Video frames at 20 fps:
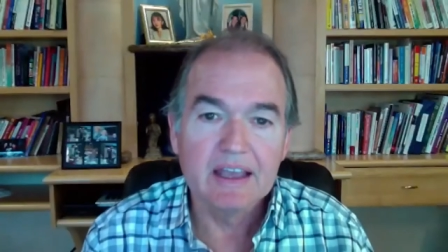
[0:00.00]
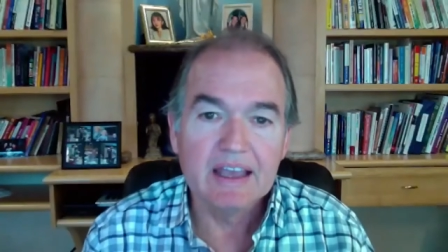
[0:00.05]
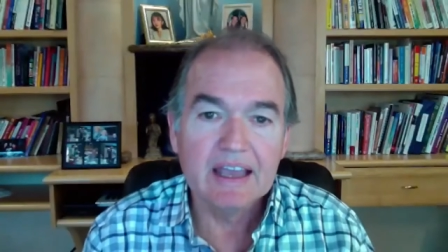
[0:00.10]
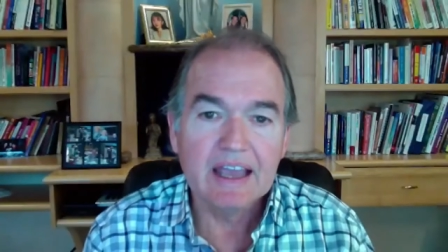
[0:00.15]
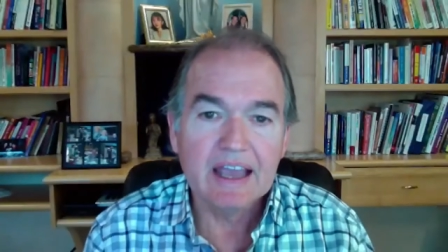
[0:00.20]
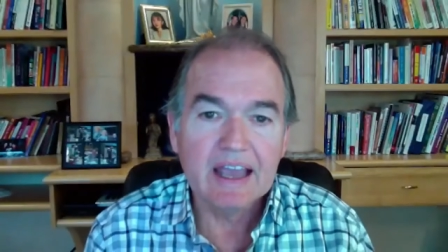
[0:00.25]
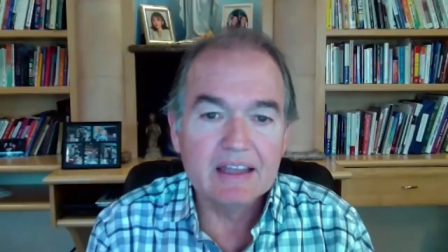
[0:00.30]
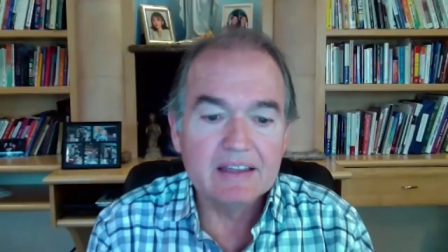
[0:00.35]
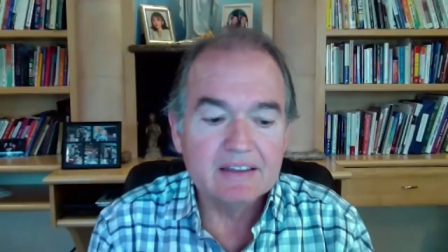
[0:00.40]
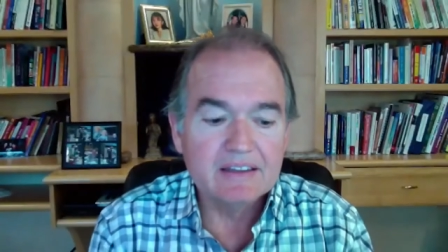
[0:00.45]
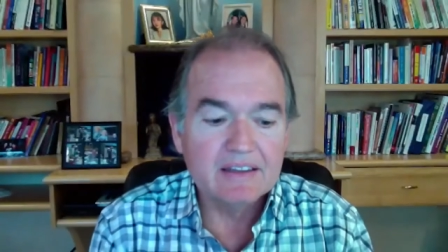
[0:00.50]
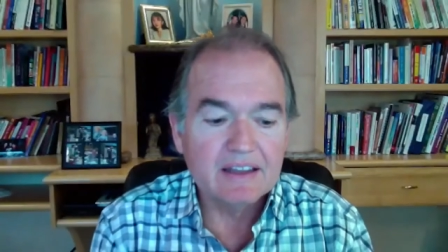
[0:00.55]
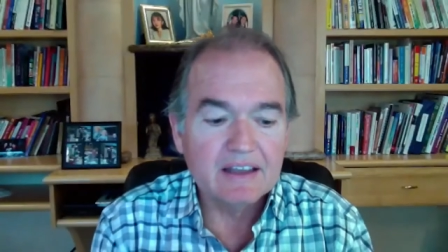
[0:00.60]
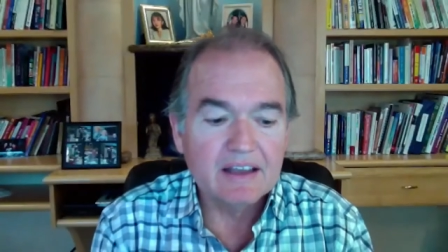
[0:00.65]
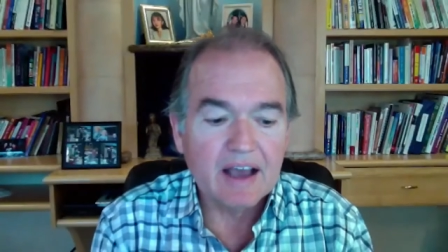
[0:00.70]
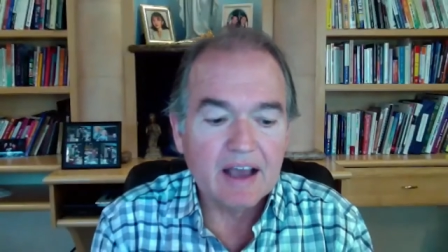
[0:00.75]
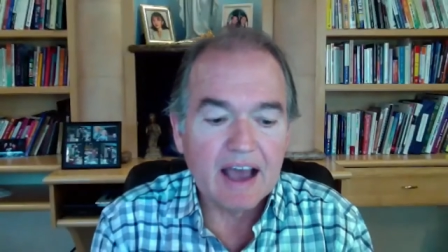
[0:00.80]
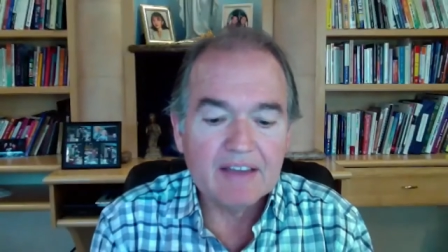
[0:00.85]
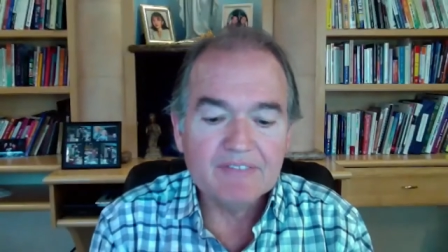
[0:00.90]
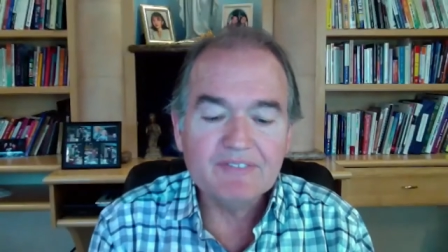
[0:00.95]
And
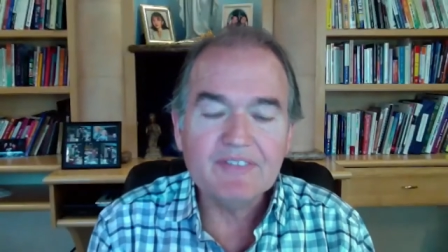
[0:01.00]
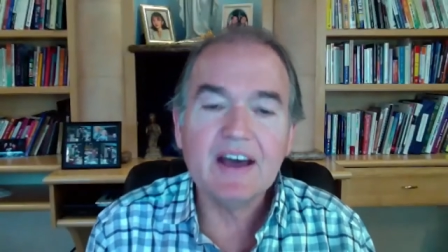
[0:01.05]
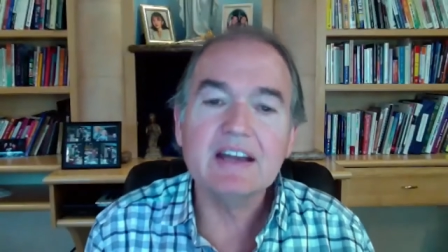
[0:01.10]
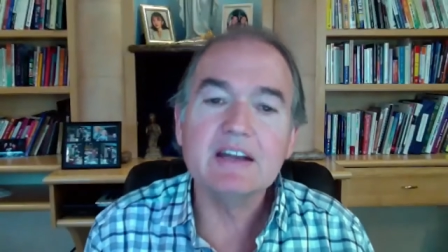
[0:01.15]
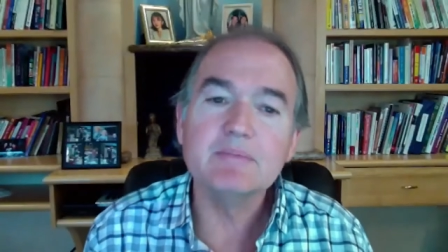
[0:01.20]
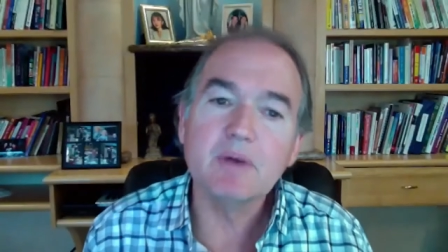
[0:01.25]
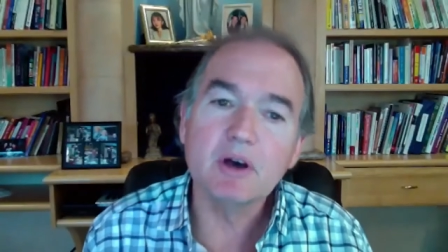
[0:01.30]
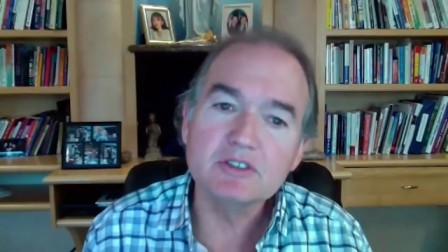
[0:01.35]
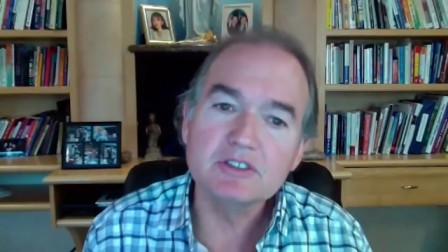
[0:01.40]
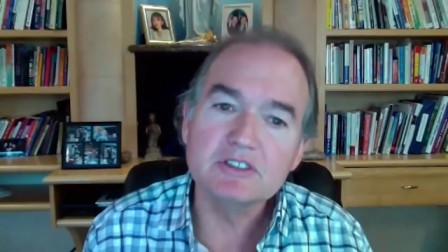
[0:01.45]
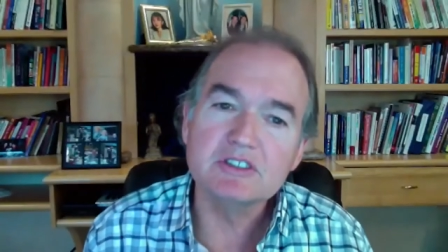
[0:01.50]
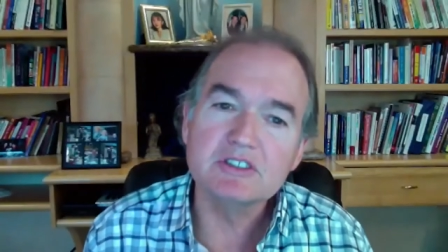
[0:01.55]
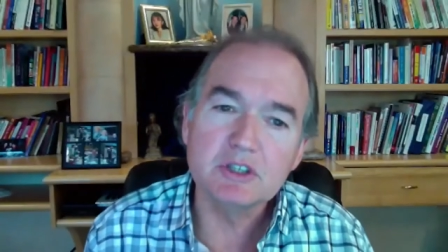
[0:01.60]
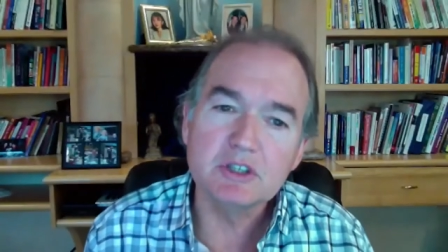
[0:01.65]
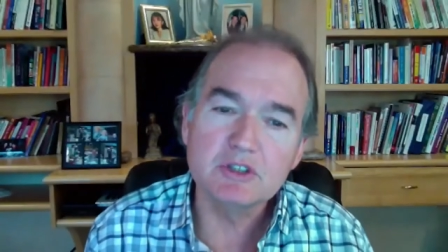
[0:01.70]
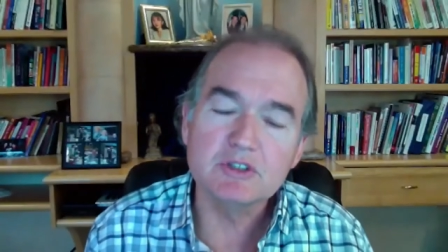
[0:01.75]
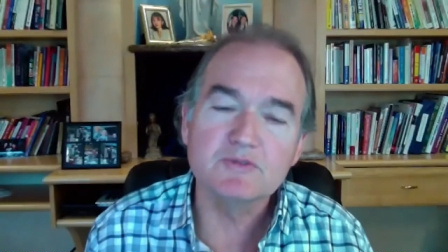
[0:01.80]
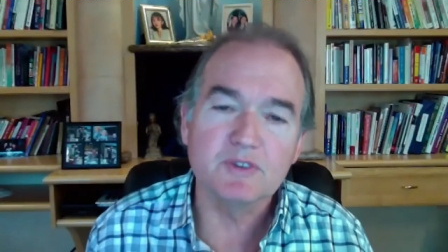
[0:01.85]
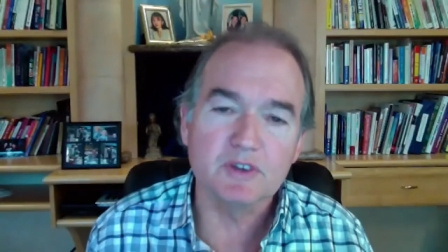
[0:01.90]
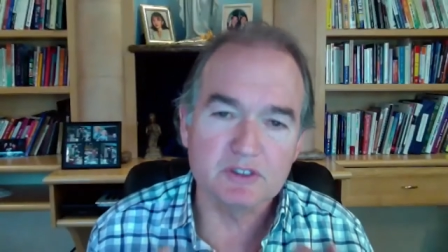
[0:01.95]
I found it most
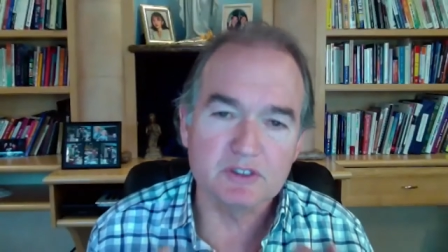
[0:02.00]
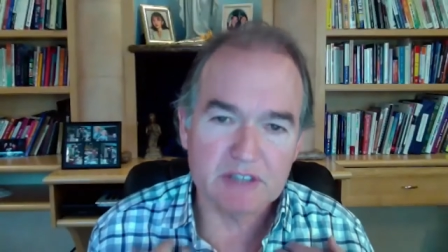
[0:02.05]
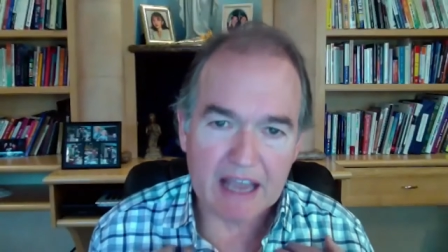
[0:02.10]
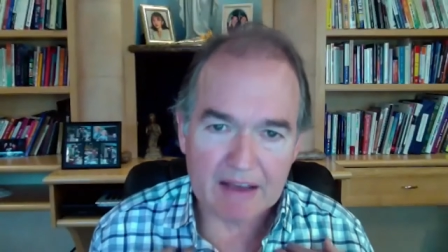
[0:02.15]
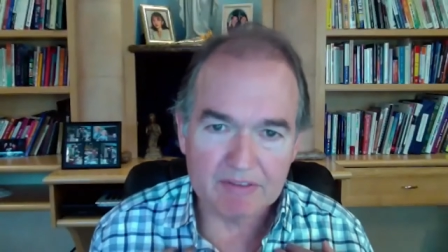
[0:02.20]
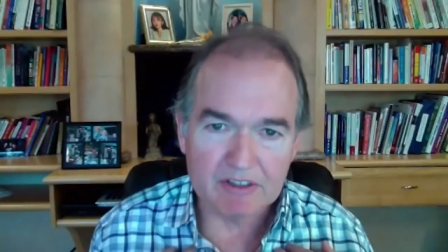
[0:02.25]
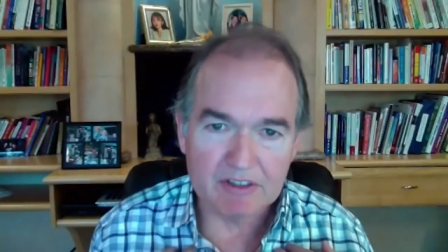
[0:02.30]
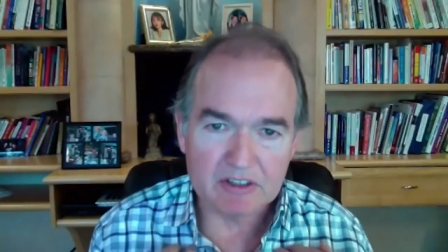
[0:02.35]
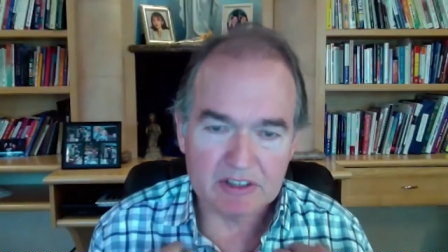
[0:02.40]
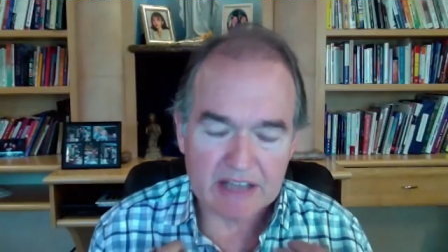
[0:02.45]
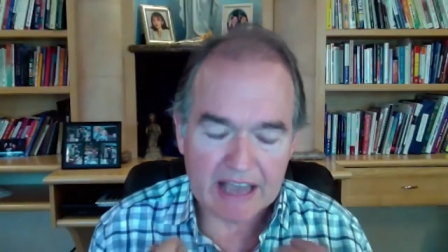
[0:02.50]
useful to have this